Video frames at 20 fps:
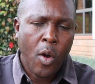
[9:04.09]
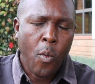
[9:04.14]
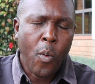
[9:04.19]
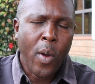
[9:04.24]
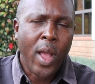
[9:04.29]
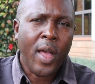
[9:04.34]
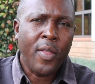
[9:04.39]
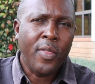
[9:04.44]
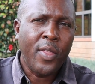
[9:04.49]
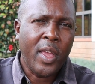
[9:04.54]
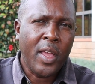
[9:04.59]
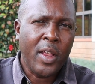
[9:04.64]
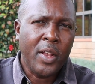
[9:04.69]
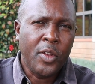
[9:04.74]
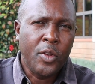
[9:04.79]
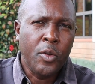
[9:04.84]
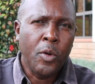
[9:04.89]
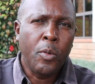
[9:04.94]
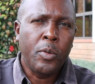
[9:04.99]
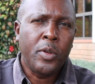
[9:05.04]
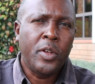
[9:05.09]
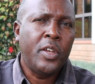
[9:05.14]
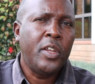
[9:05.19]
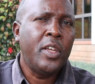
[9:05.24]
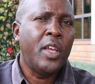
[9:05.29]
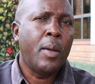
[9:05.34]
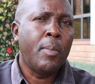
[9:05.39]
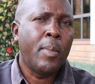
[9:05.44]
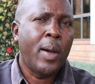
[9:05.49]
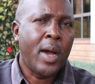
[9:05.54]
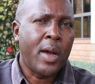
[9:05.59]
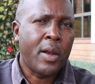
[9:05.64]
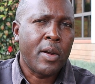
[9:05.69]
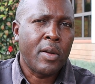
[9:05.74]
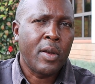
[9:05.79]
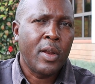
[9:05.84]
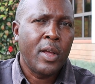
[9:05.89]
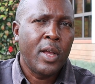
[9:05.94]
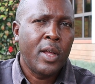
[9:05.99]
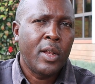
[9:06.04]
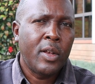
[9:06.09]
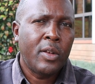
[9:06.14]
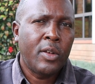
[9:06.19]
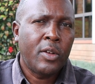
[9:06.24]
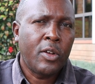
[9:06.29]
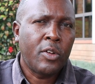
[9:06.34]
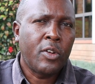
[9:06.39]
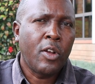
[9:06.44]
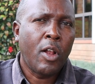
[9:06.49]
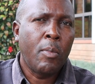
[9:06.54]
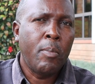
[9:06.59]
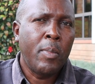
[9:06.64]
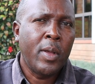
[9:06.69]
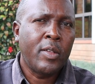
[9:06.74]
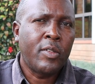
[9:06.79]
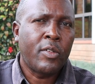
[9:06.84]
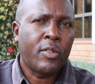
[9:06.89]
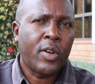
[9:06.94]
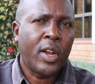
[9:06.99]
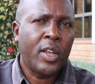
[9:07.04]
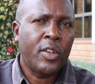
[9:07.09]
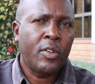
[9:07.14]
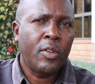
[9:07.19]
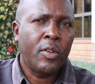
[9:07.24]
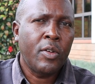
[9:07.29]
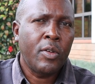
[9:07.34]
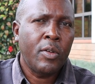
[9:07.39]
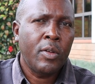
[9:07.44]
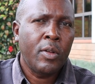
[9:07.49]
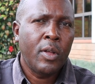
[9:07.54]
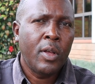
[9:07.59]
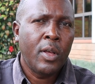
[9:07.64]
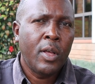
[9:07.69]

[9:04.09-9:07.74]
where they do TMR, total mixed ration,